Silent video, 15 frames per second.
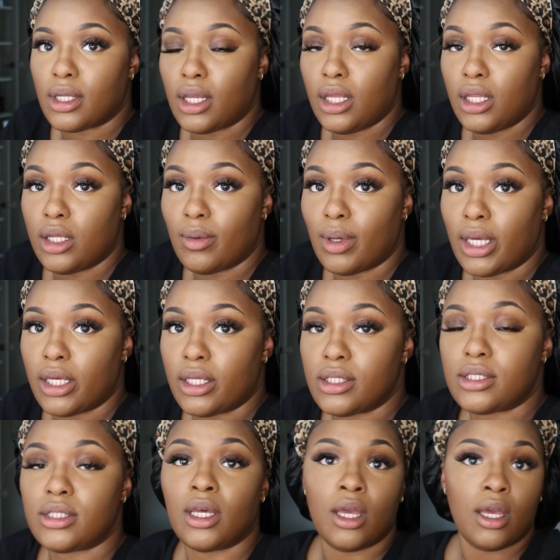
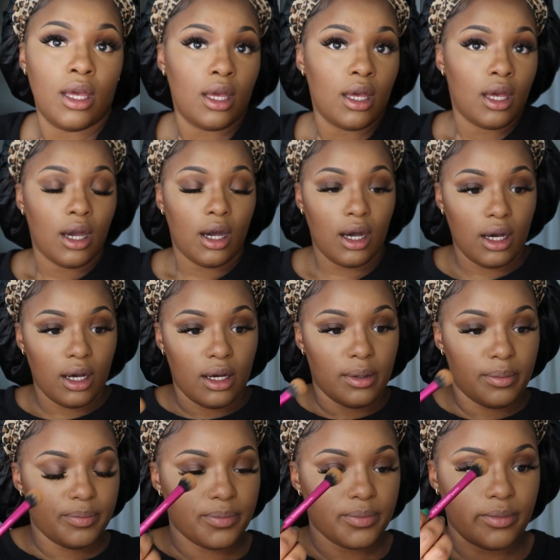Anyways,
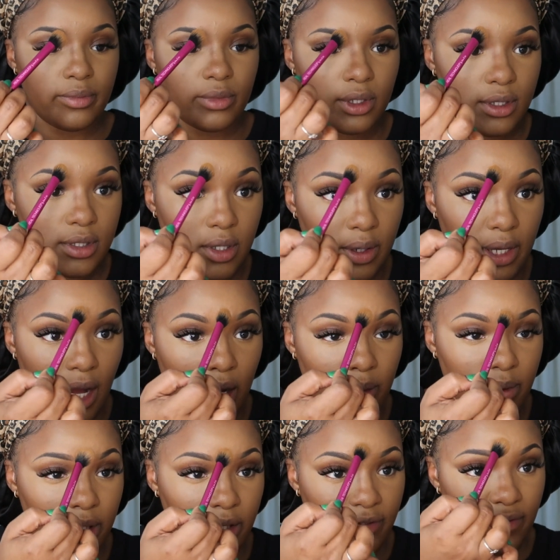so yeah, I
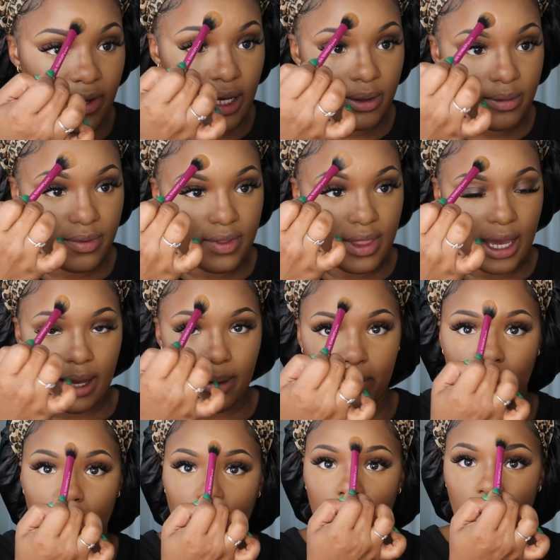really found
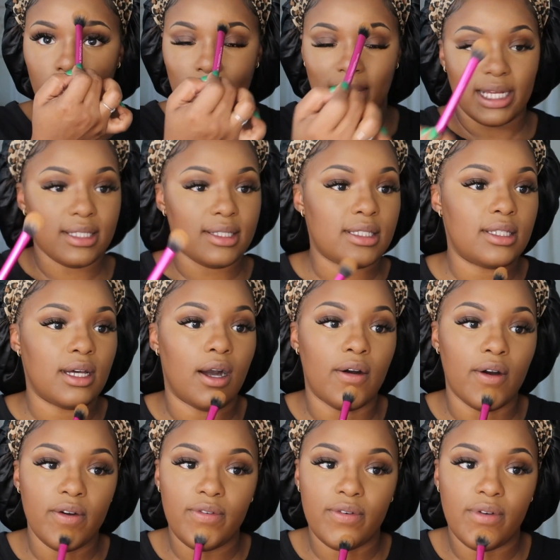that part of
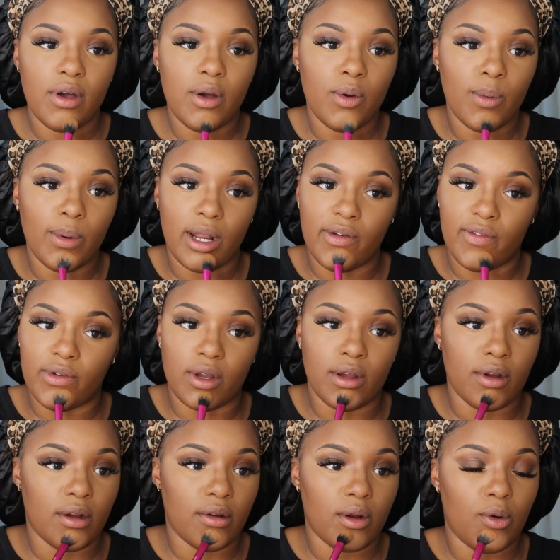myself
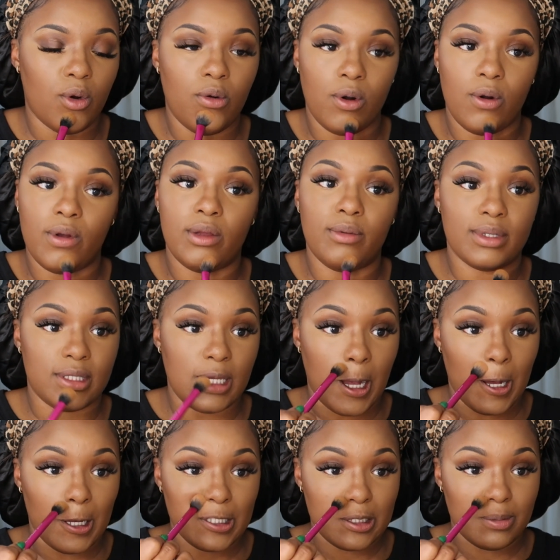whenever Koi was
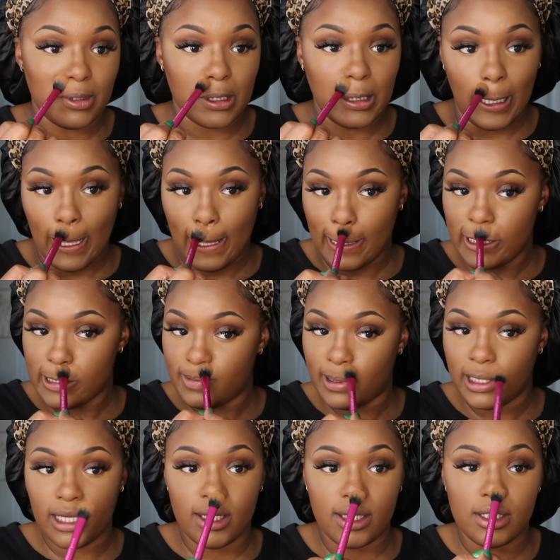hospitalized,
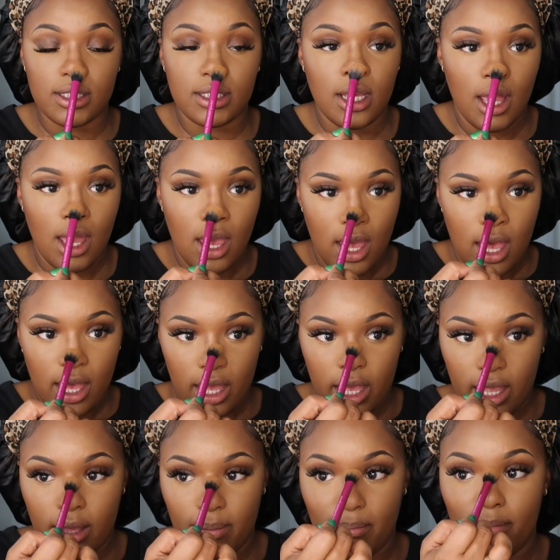because
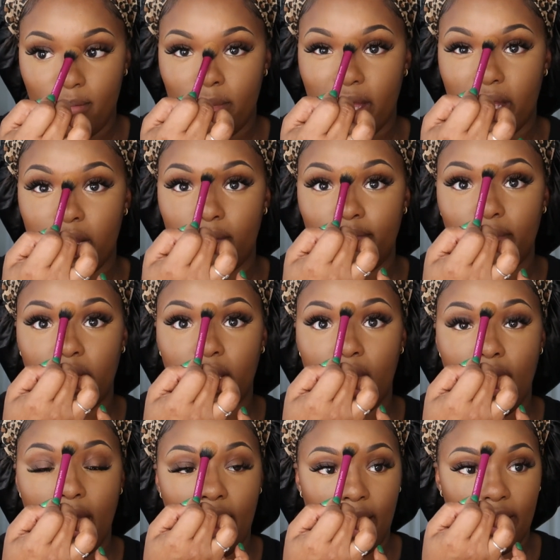it made me
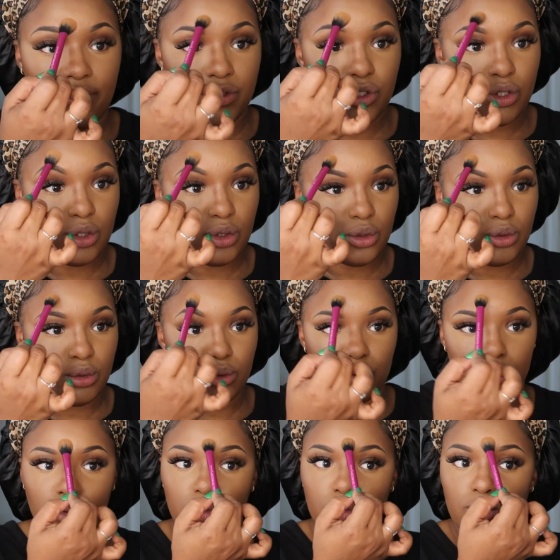have
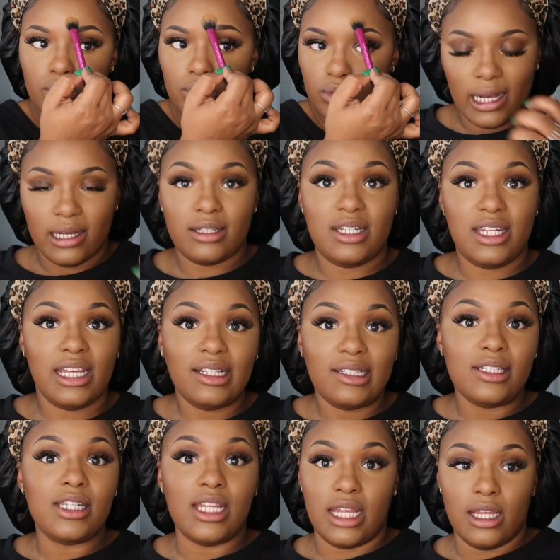to
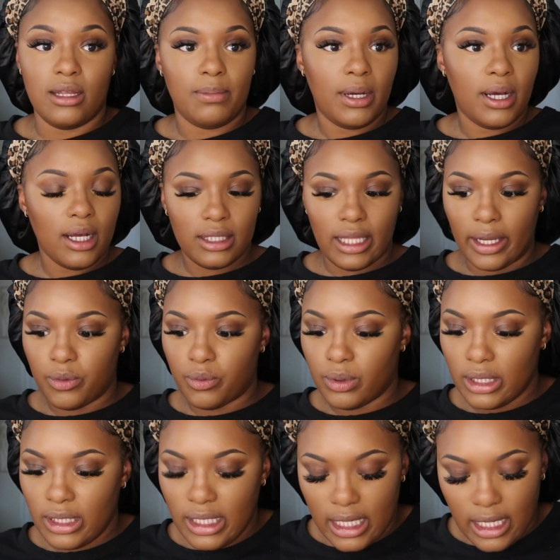dig deep, like
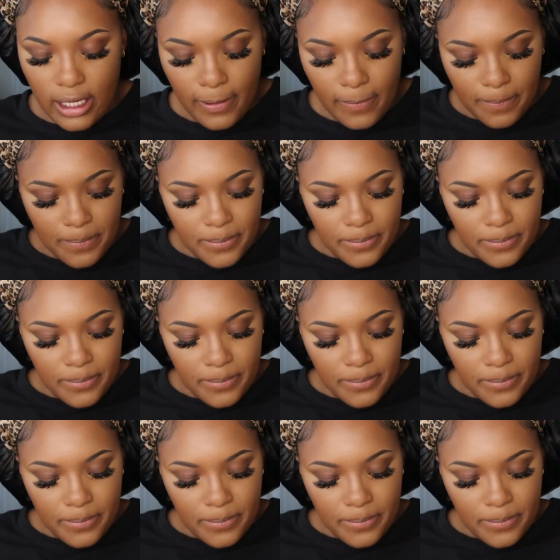really